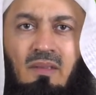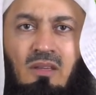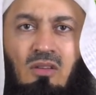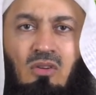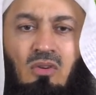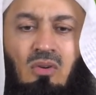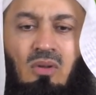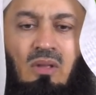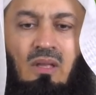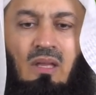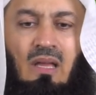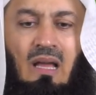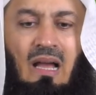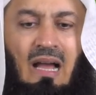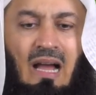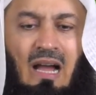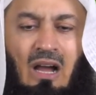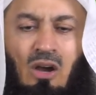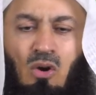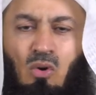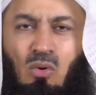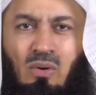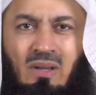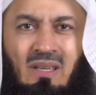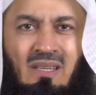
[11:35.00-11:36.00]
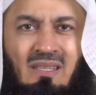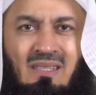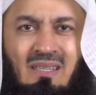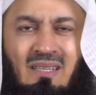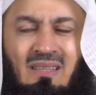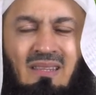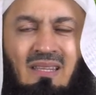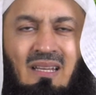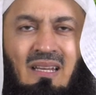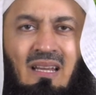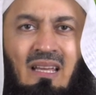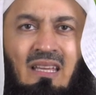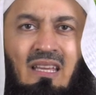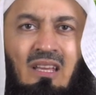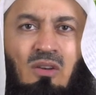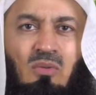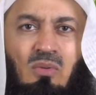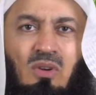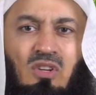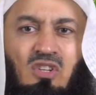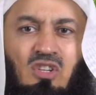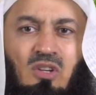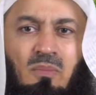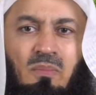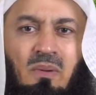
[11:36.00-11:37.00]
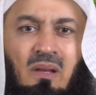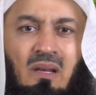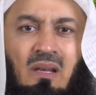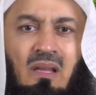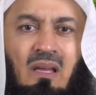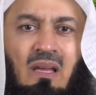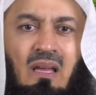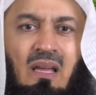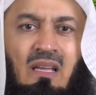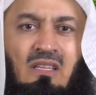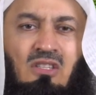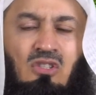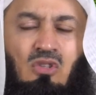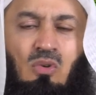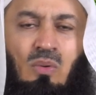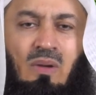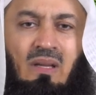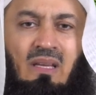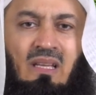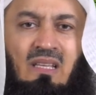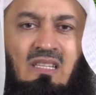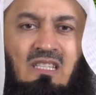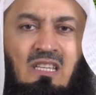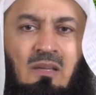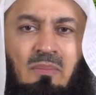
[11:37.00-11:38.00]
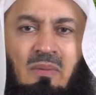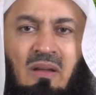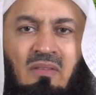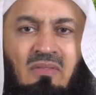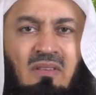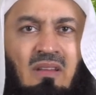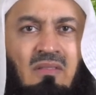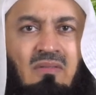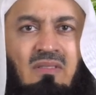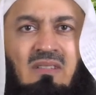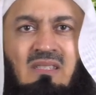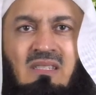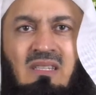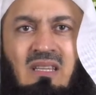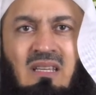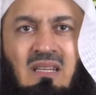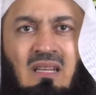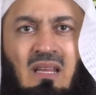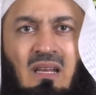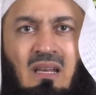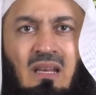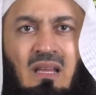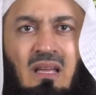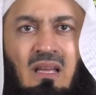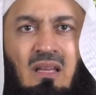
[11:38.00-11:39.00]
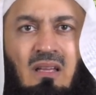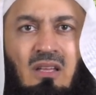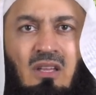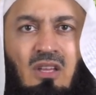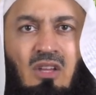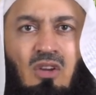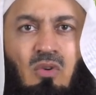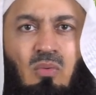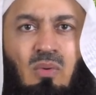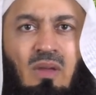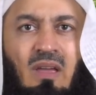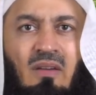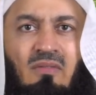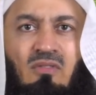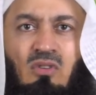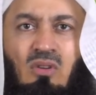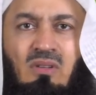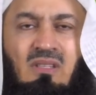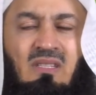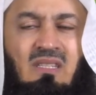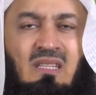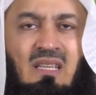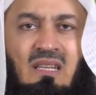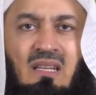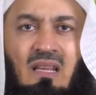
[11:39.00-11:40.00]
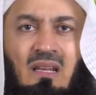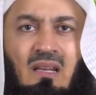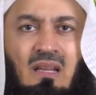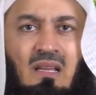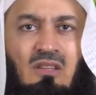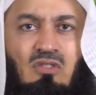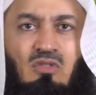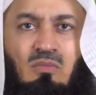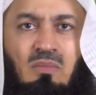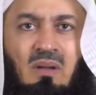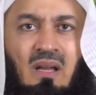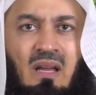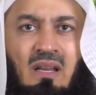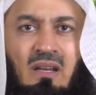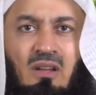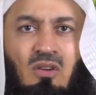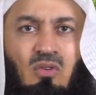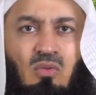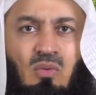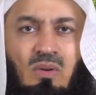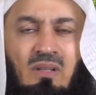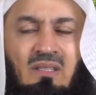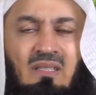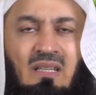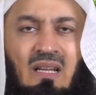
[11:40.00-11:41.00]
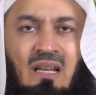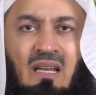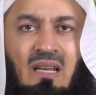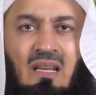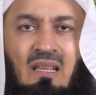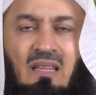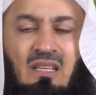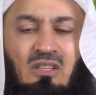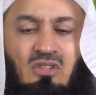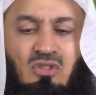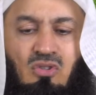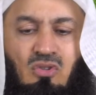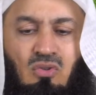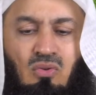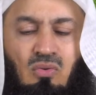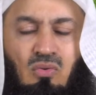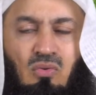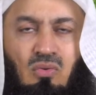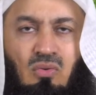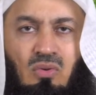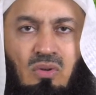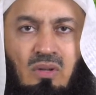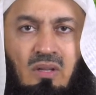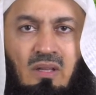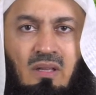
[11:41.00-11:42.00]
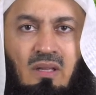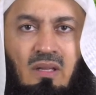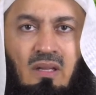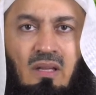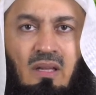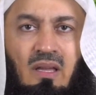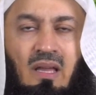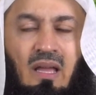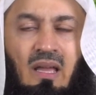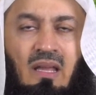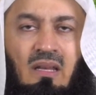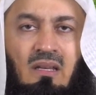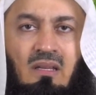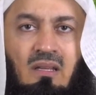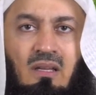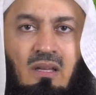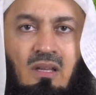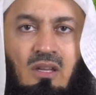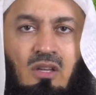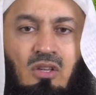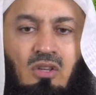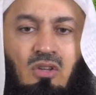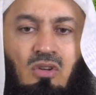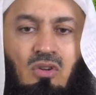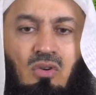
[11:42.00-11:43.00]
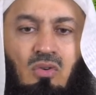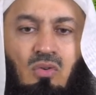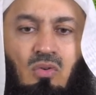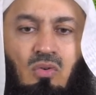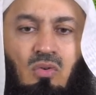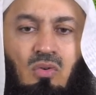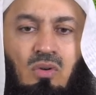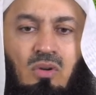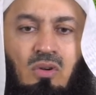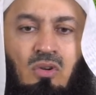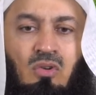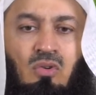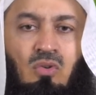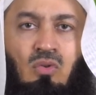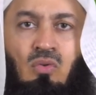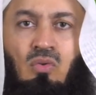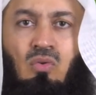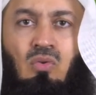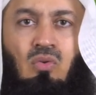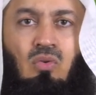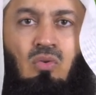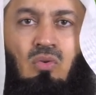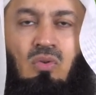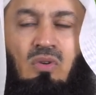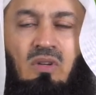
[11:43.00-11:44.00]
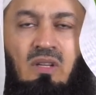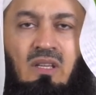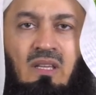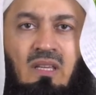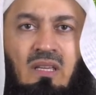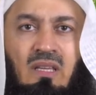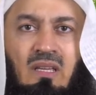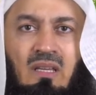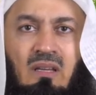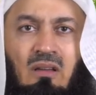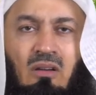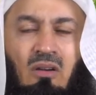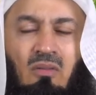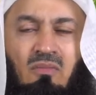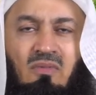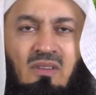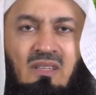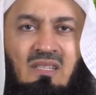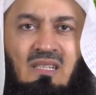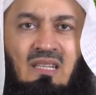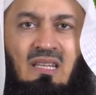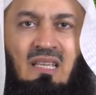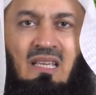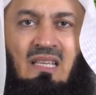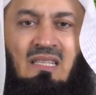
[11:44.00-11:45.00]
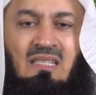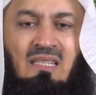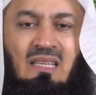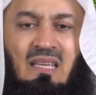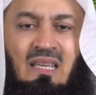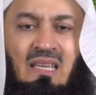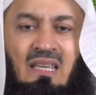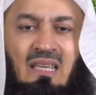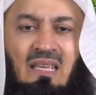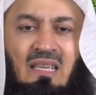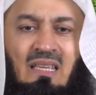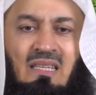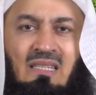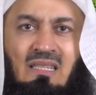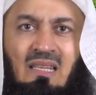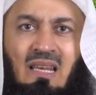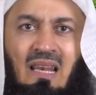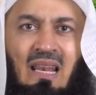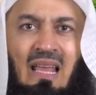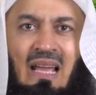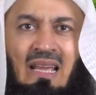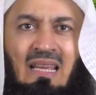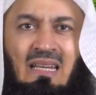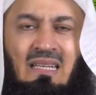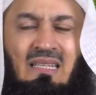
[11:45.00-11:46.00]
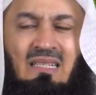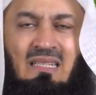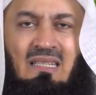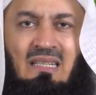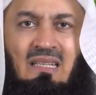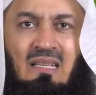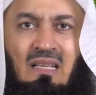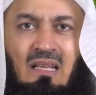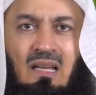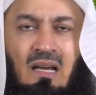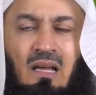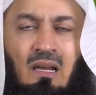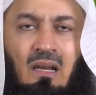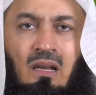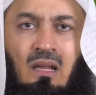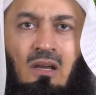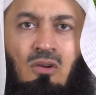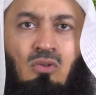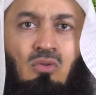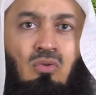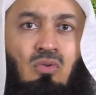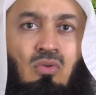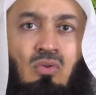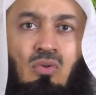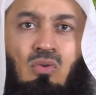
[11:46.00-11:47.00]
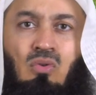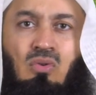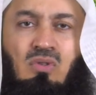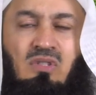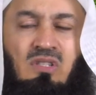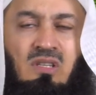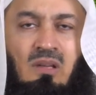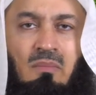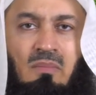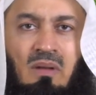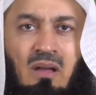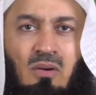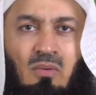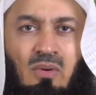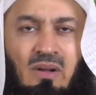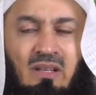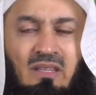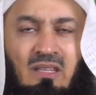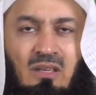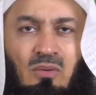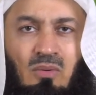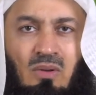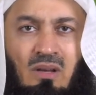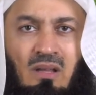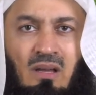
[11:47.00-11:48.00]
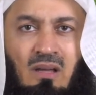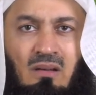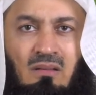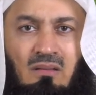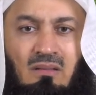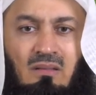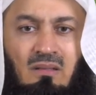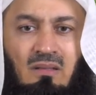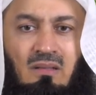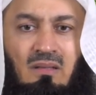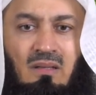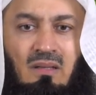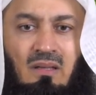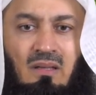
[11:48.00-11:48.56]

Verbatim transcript: You know, how is it that I can worship Allah as though I can see him? I've never seen Allah. We have not seen Allah subhanahu wa ta'ala, that's true. And you know, Nurun, he obviously it's, he is light. Allahu Nurus Samawati wal Ard.